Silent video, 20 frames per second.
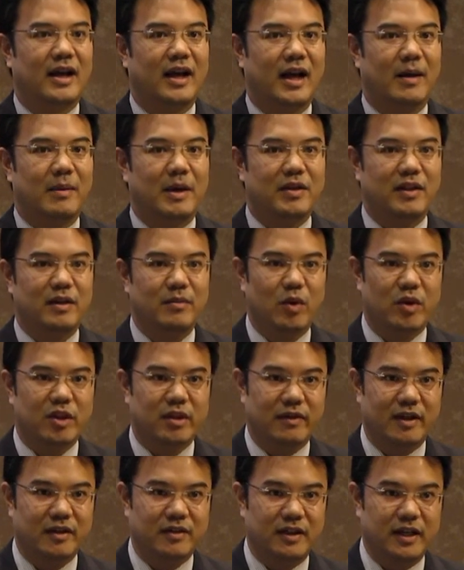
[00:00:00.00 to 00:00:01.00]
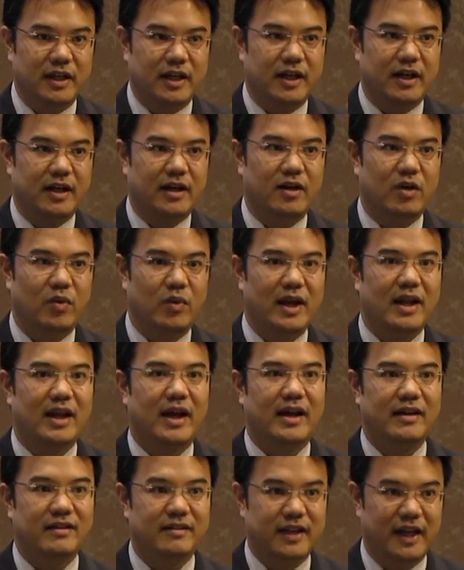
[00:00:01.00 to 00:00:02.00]
I think most of us here
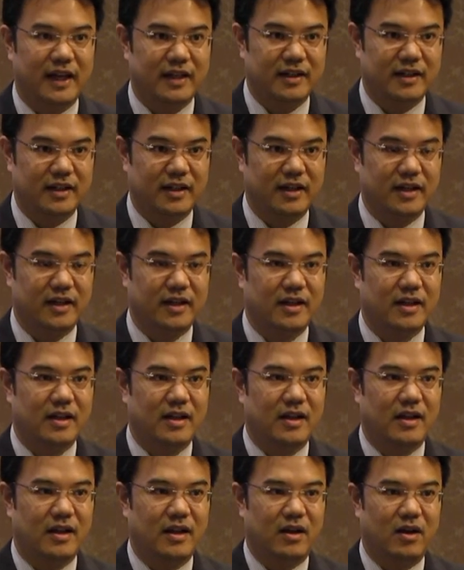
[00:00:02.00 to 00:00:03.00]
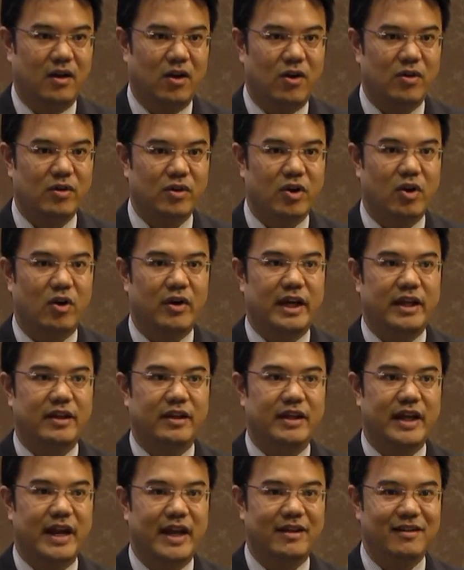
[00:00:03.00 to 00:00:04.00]
realize that long gone are
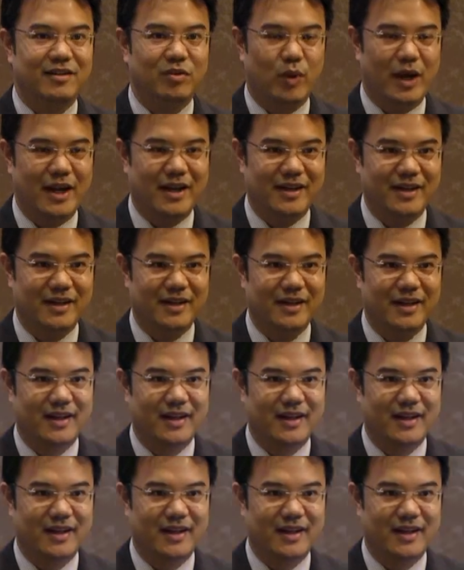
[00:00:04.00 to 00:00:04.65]
the days when